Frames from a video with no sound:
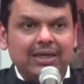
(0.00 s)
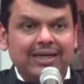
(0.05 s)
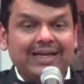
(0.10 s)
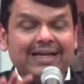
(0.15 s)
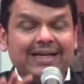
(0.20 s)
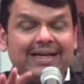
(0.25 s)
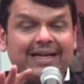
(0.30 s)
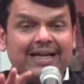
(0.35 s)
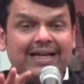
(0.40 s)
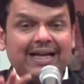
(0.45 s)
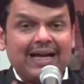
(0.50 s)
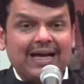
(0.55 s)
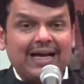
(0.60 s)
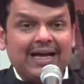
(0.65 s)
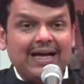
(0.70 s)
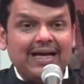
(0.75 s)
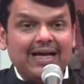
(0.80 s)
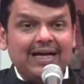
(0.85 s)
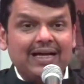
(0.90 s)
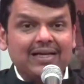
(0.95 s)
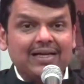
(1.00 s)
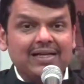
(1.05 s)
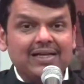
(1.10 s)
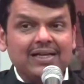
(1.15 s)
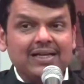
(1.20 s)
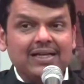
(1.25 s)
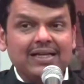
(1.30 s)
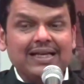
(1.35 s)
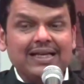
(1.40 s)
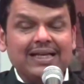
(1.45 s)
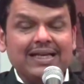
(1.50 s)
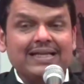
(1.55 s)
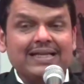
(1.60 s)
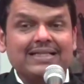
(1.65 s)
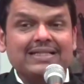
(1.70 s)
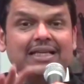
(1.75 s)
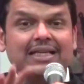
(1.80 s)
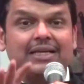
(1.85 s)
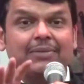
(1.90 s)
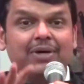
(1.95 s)
India
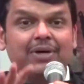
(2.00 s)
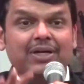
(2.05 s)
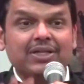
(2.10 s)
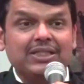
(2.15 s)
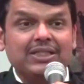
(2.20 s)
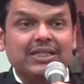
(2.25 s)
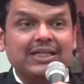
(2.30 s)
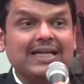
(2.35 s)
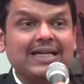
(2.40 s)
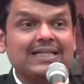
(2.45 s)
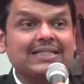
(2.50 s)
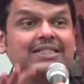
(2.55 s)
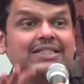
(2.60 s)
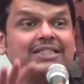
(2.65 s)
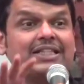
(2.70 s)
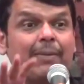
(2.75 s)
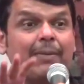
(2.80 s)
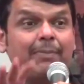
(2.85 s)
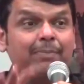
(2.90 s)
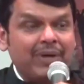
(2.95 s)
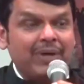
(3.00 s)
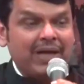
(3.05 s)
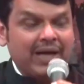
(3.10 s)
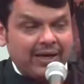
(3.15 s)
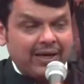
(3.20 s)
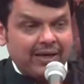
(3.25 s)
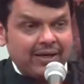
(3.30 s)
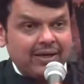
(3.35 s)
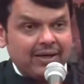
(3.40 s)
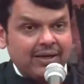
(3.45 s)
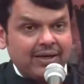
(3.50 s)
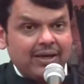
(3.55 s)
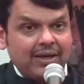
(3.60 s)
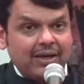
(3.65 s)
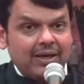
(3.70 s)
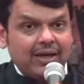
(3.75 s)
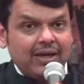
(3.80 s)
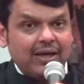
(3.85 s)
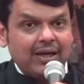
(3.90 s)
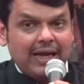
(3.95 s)
is emerging as champion,
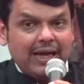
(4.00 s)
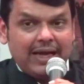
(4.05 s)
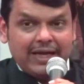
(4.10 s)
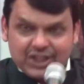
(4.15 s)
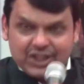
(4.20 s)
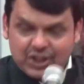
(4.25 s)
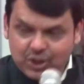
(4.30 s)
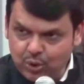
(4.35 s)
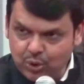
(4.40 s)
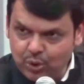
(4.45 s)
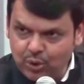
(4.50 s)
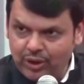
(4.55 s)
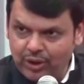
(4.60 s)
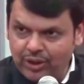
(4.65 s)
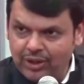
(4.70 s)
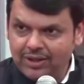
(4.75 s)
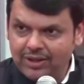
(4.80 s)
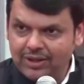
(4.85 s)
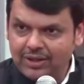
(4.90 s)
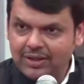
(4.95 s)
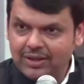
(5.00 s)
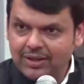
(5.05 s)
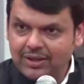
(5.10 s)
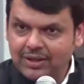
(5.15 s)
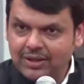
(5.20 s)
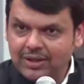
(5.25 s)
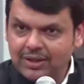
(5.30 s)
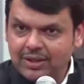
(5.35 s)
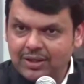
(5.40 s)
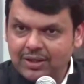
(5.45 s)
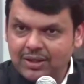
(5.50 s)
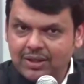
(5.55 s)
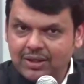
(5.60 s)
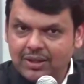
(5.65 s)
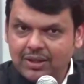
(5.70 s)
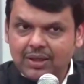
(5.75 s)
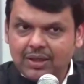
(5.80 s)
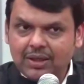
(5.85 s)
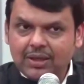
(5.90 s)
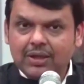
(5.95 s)
and soon
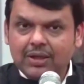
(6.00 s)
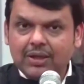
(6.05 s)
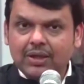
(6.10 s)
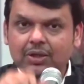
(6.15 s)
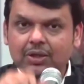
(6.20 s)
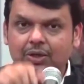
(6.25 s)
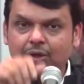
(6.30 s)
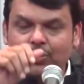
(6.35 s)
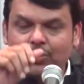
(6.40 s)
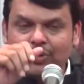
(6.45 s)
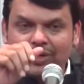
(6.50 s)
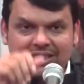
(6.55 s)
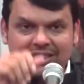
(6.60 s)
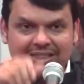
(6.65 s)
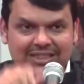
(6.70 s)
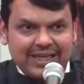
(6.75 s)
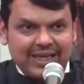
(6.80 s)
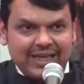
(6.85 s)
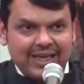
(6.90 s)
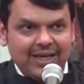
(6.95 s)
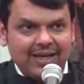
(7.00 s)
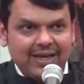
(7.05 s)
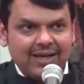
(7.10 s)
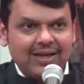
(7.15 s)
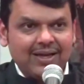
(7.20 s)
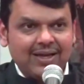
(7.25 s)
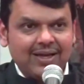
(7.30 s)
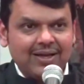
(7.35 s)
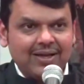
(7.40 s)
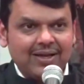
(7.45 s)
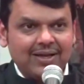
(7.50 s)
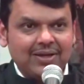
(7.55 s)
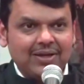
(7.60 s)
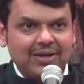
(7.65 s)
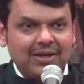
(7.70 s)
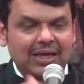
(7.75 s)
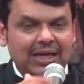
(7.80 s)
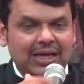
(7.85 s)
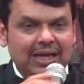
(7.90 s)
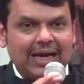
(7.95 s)
you will see,
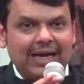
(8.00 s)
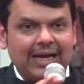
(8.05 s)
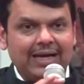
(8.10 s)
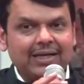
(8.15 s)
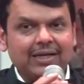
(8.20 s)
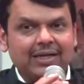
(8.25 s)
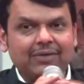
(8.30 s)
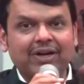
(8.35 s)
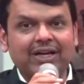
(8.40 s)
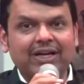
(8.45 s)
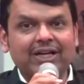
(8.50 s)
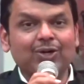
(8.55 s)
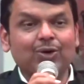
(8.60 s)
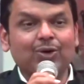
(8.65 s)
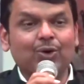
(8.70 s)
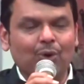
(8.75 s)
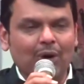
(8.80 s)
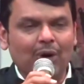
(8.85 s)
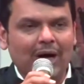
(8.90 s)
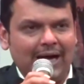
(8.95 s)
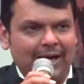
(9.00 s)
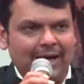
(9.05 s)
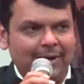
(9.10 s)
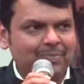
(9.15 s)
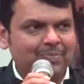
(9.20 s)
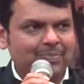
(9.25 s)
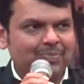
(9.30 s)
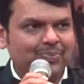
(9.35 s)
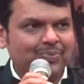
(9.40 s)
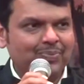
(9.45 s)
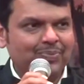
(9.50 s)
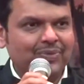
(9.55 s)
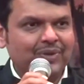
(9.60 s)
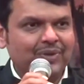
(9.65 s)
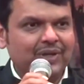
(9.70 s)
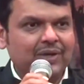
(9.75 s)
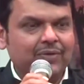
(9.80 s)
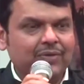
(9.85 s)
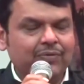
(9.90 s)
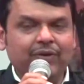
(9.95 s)
and even in Goa,
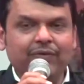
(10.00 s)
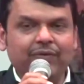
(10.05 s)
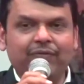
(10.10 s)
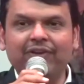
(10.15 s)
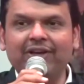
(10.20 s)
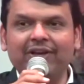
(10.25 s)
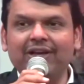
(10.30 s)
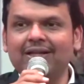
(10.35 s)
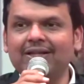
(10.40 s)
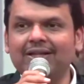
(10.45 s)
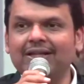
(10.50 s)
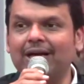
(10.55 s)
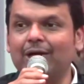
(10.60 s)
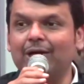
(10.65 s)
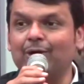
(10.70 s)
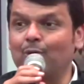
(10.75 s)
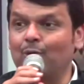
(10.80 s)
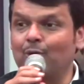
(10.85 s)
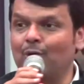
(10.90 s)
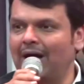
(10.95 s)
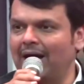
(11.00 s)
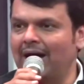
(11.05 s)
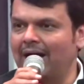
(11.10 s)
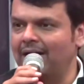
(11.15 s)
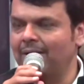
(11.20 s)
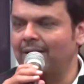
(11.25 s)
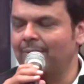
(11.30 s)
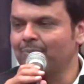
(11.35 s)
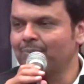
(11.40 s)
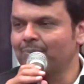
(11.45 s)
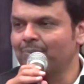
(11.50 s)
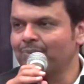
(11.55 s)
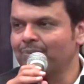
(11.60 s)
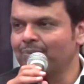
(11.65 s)
we feel that Goa